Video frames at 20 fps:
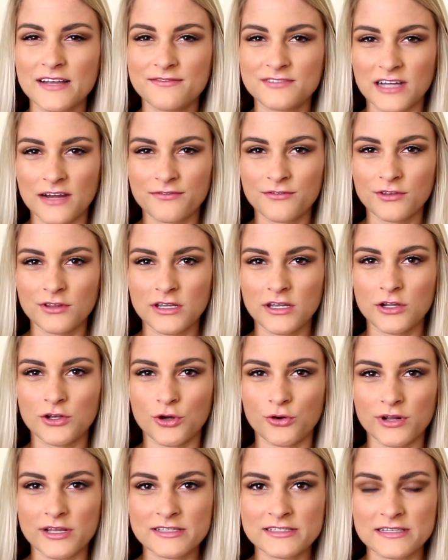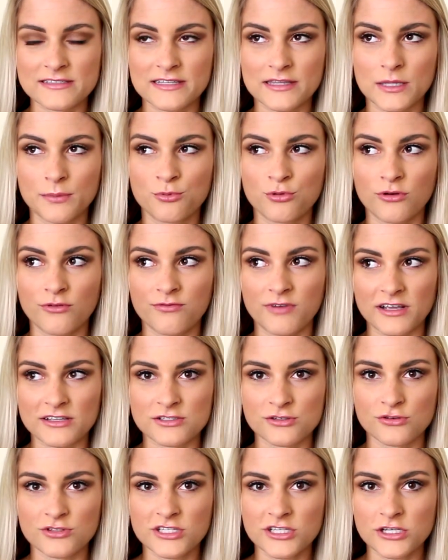I've definitely noticed is that the
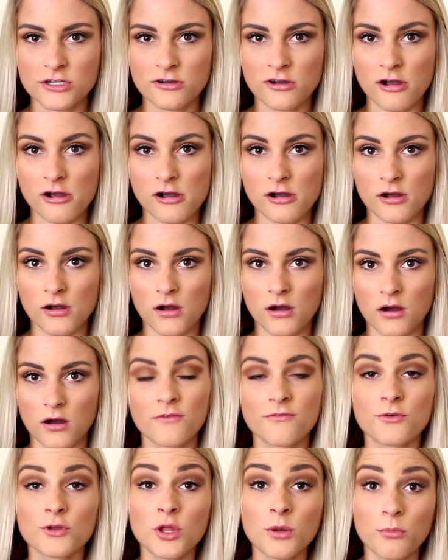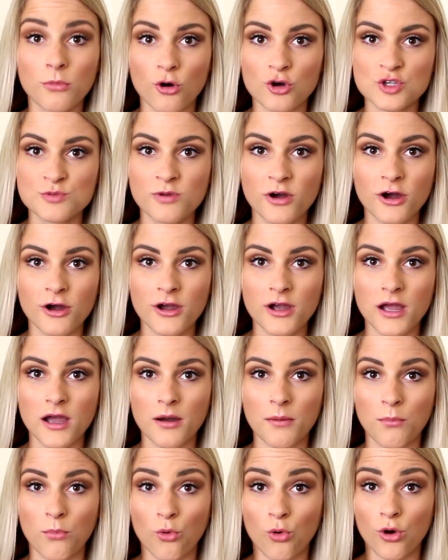professors here are, for the most
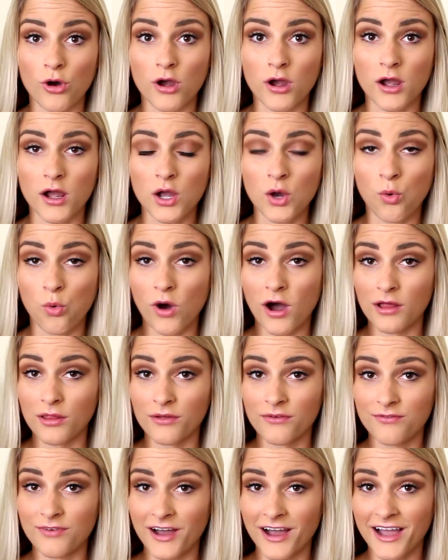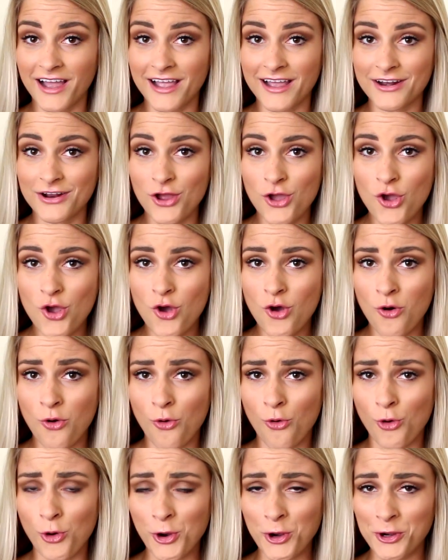part, more qualified
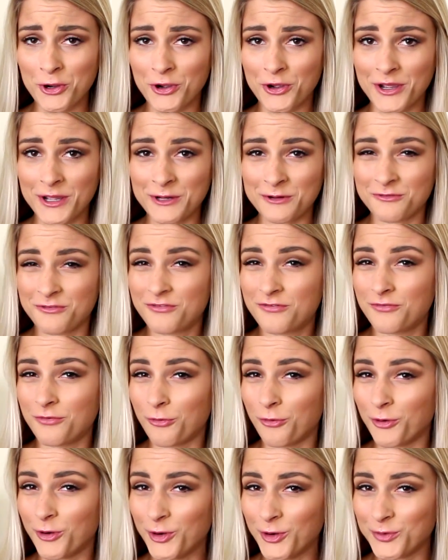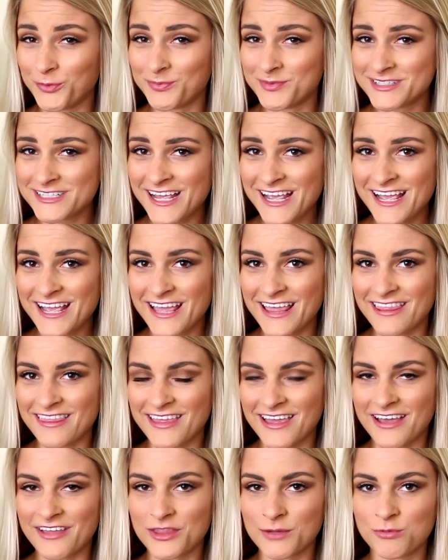or informed
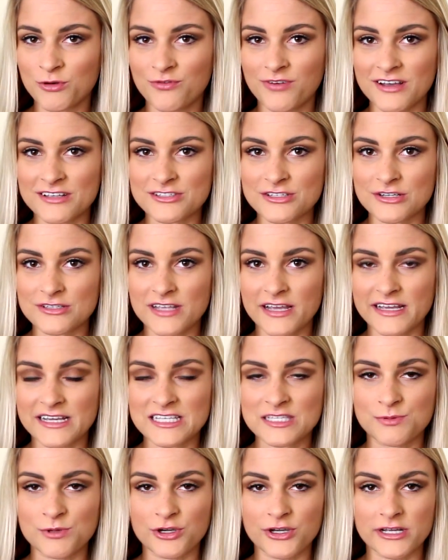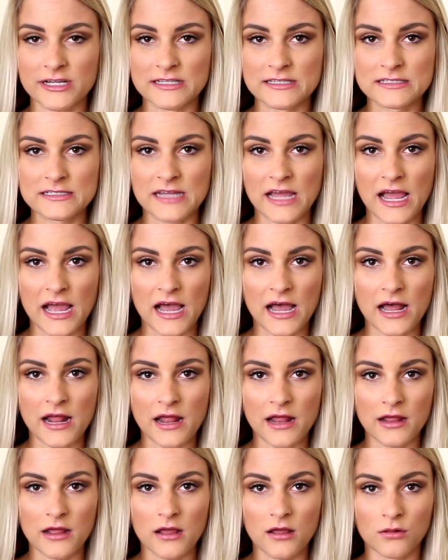than the professors I experienced
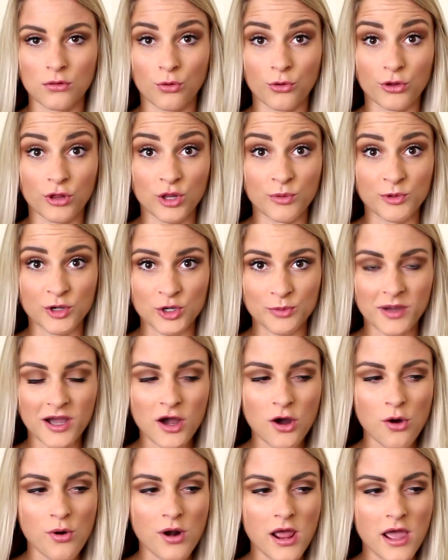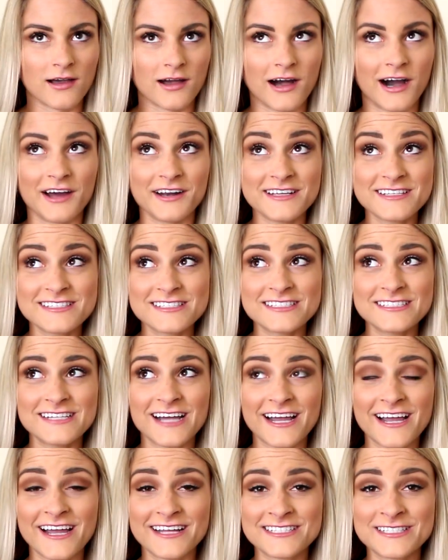at Loyola Marymount. Honestly,
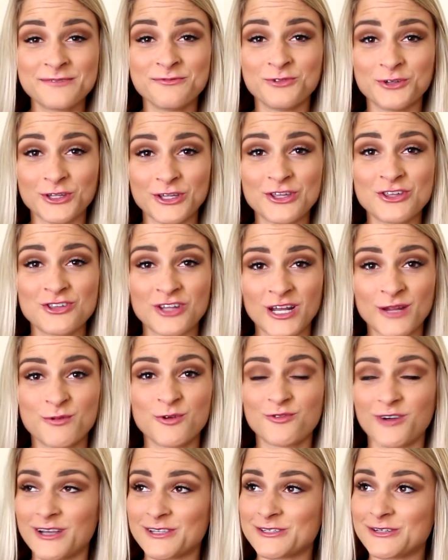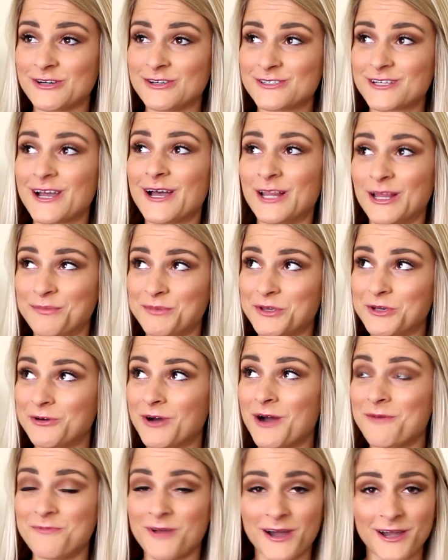I had some really shitty professors at LMU,
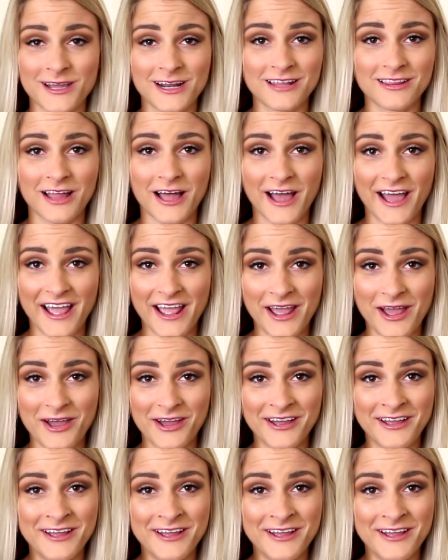I'm not gonna lie.